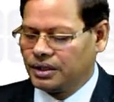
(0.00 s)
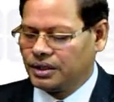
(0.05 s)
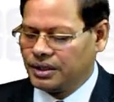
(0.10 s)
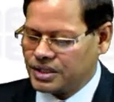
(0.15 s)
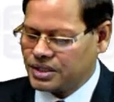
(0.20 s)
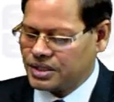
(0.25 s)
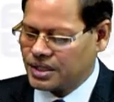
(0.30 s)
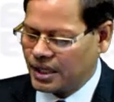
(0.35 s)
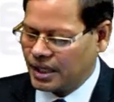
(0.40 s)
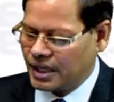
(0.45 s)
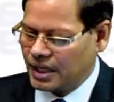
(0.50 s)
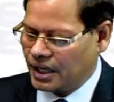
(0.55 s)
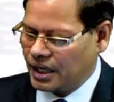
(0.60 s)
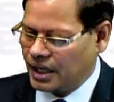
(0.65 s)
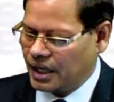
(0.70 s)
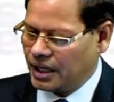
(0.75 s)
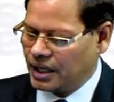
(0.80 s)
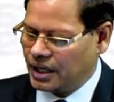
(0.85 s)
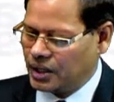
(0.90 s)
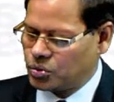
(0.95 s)
They say
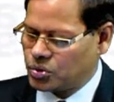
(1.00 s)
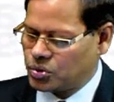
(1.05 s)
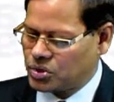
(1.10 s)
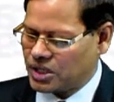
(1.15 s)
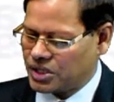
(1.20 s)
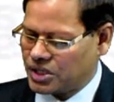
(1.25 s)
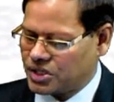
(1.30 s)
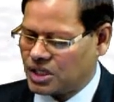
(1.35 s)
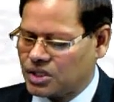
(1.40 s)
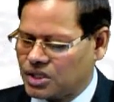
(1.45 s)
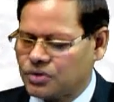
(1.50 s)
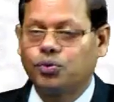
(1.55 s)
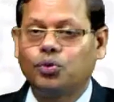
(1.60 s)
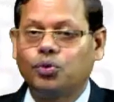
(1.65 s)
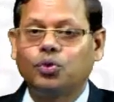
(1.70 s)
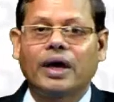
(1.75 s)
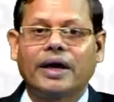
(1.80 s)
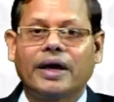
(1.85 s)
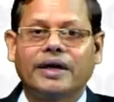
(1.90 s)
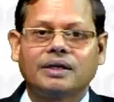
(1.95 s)
any goods such as
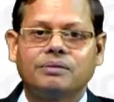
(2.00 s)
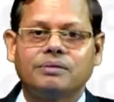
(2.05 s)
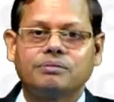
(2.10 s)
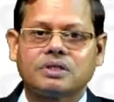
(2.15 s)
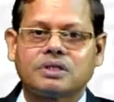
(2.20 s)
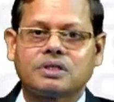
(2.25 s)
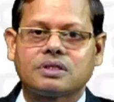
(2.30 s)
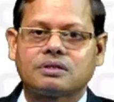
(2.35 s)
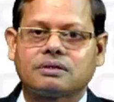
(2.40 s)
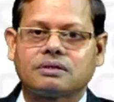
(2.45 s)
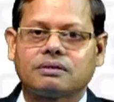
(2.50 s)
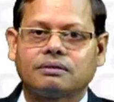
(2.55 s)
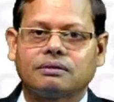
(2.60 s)
food items,